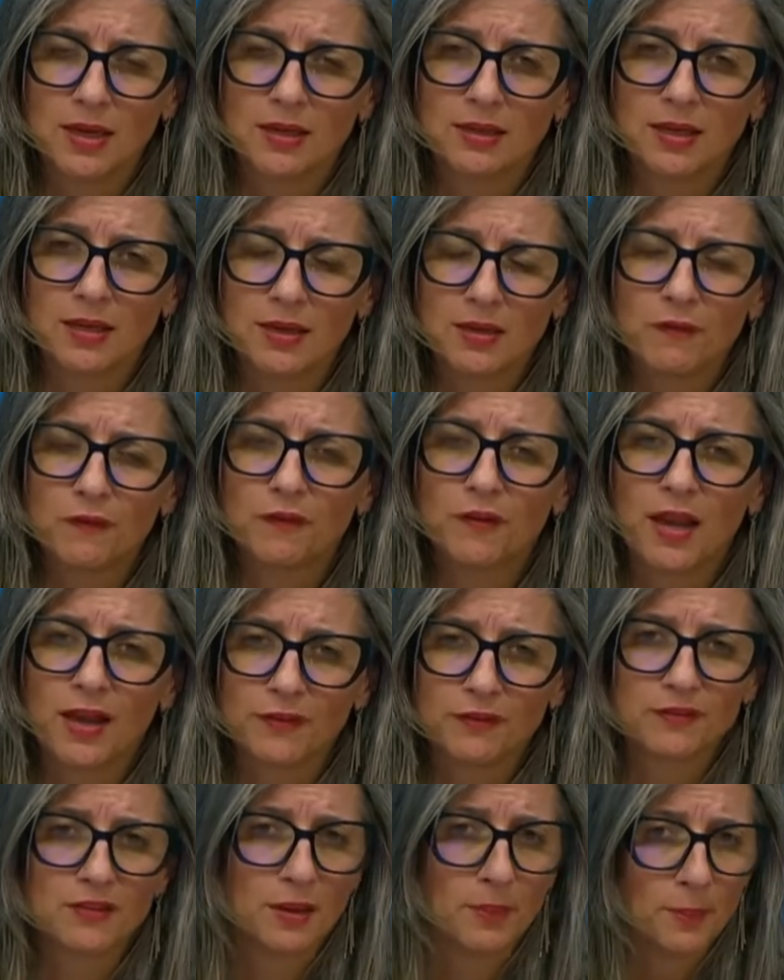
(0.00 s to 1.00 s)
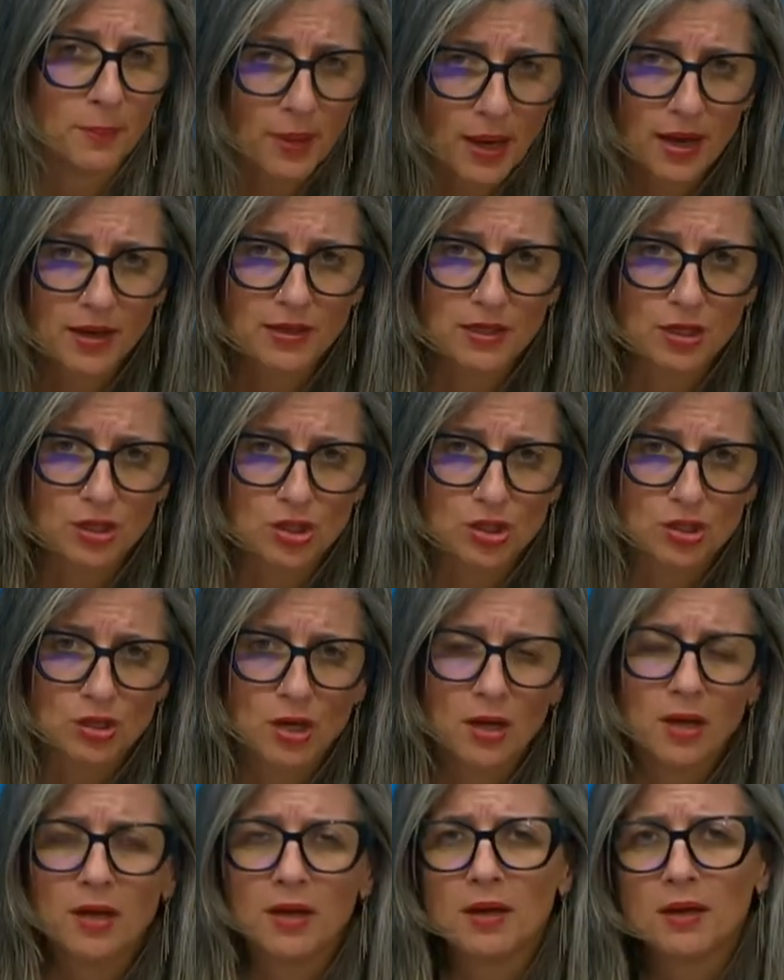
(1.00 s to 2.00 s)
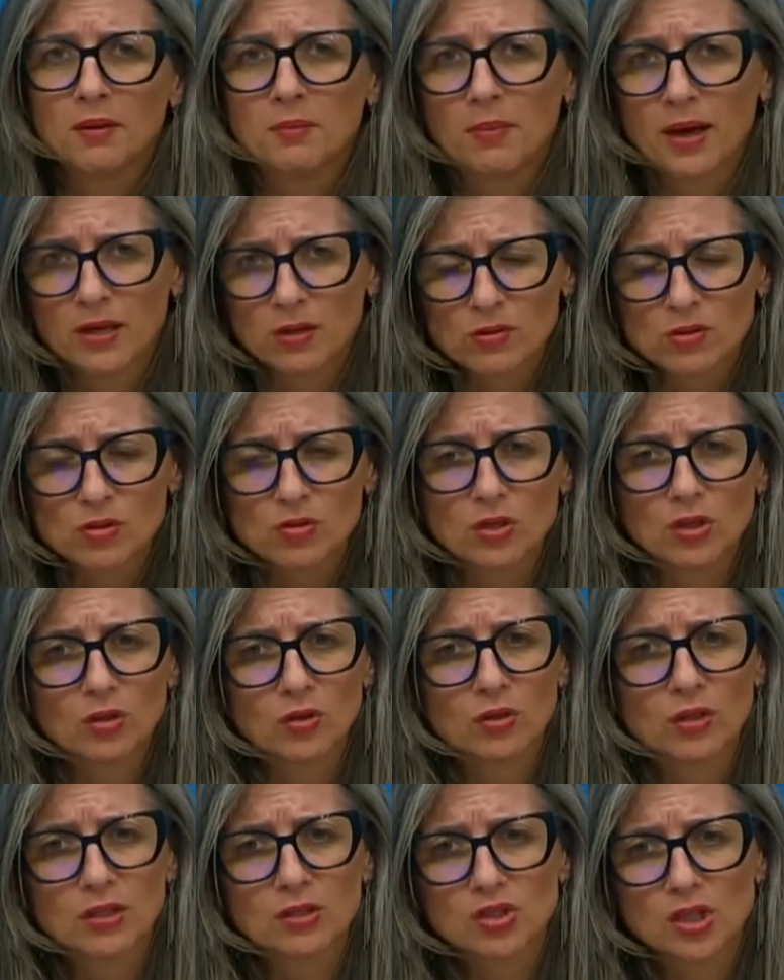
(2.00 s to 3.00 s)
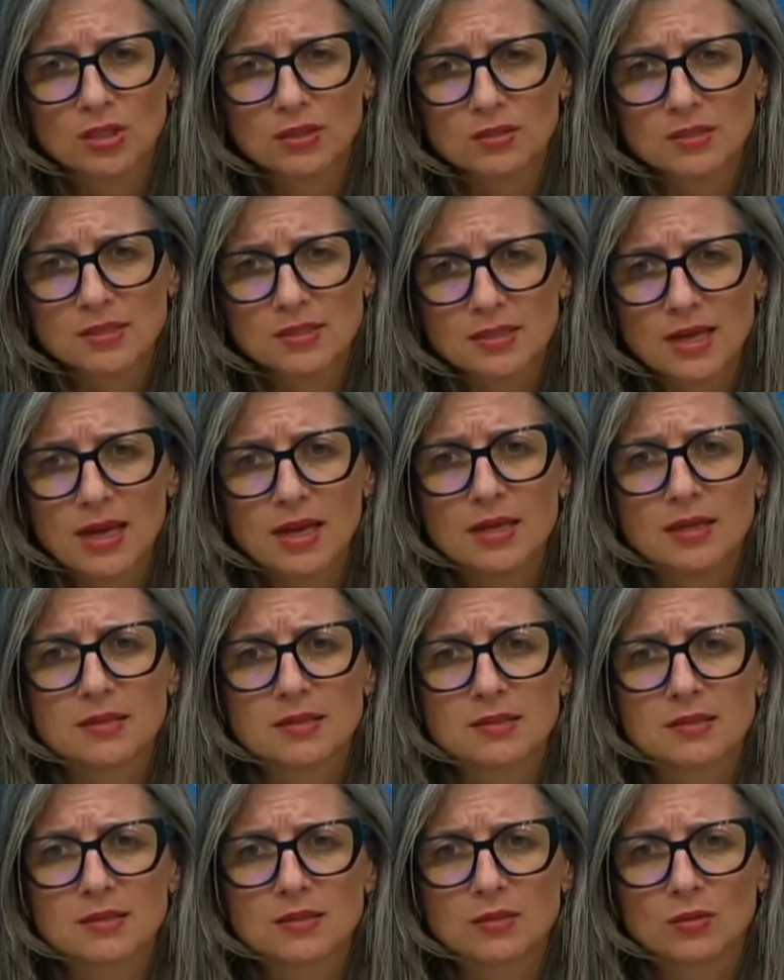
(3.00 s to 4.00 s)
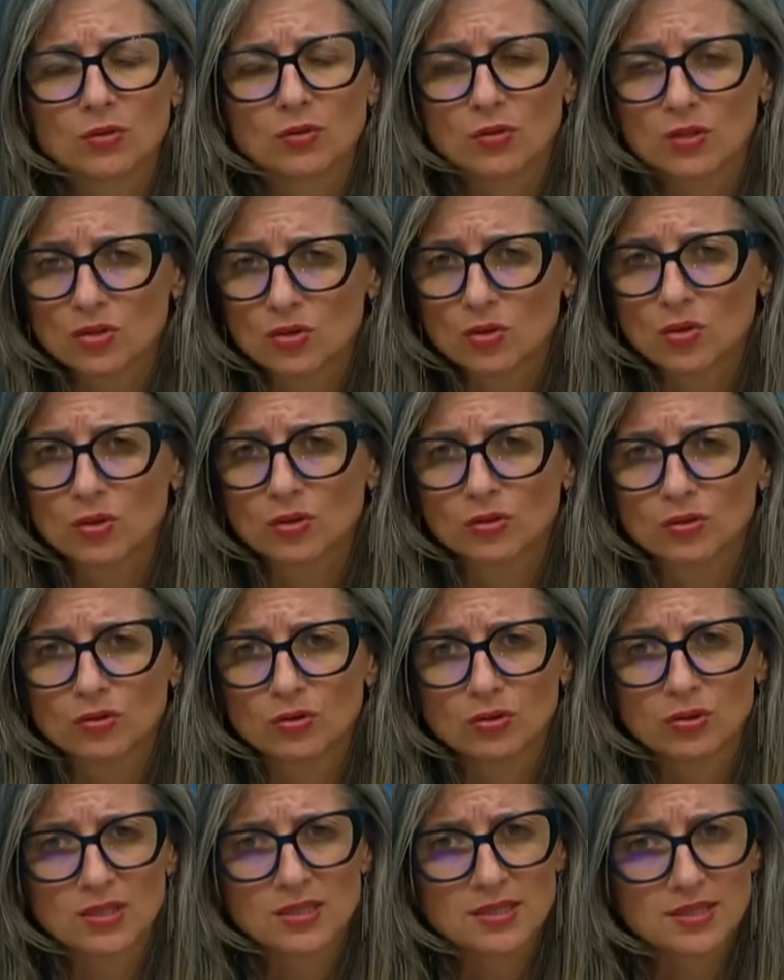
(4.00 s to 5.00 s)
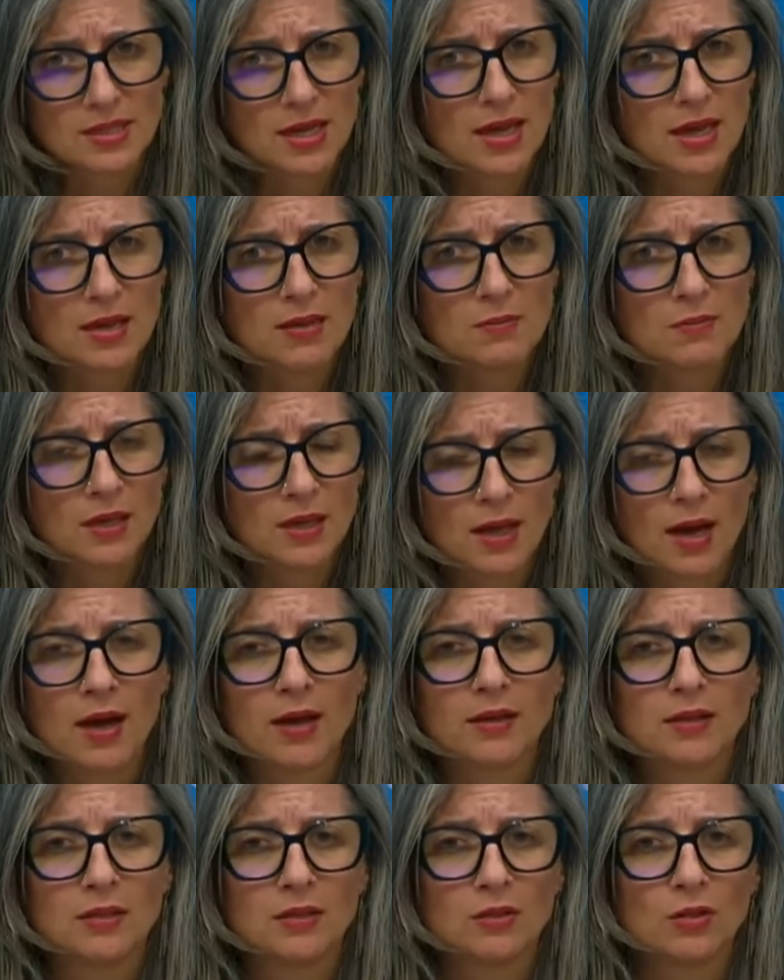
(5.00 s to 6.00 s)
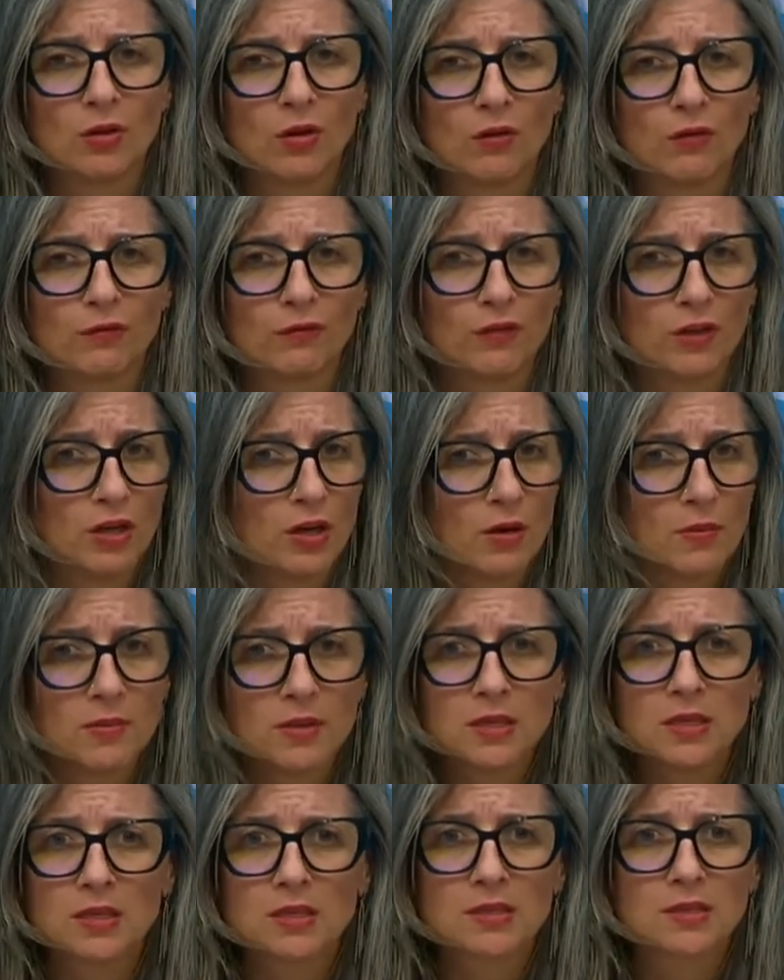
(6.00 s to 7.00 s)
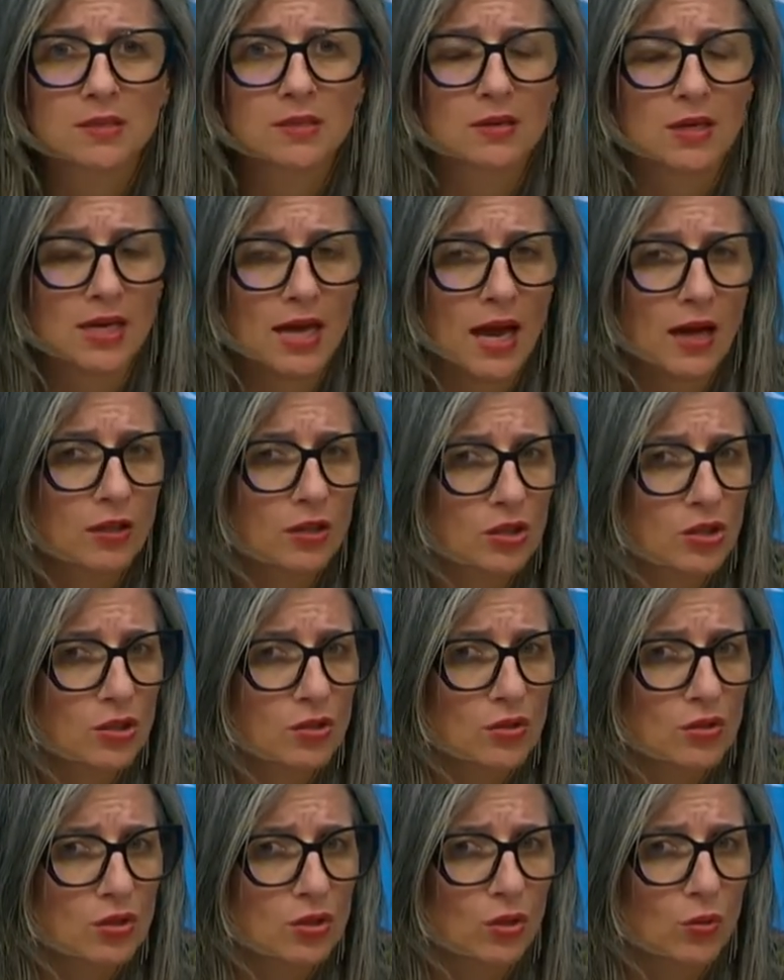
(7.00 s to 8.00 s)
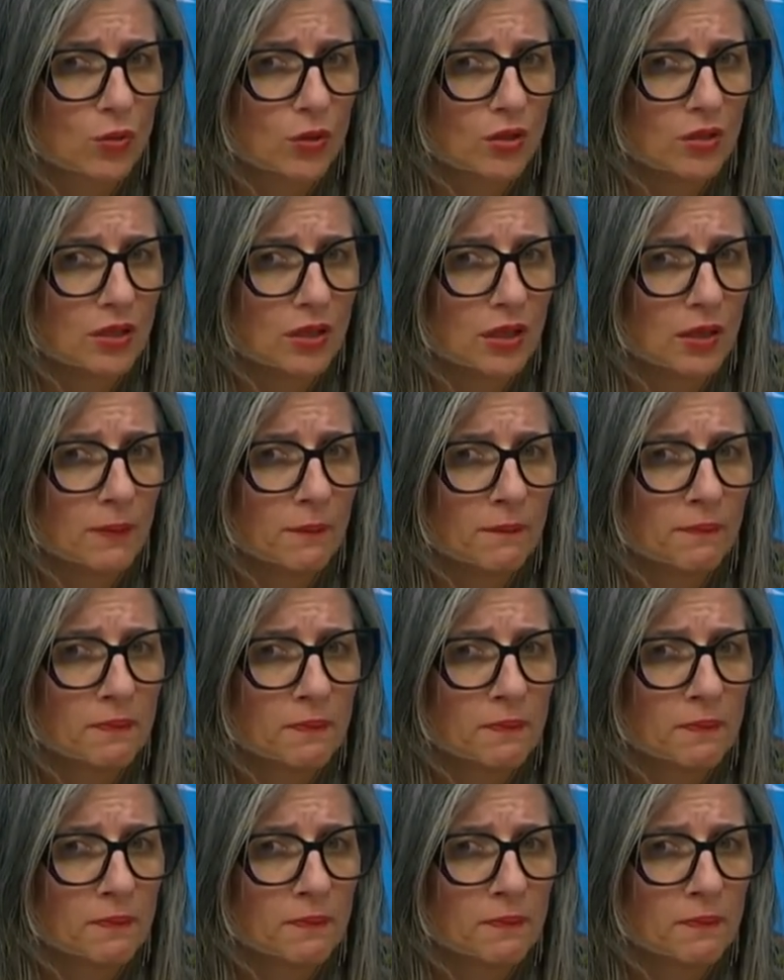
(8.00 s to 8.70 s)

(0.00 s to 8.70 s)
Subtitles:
that, if left unpunished, might also encourage other states to resort to the same kind of venomous reactions toward the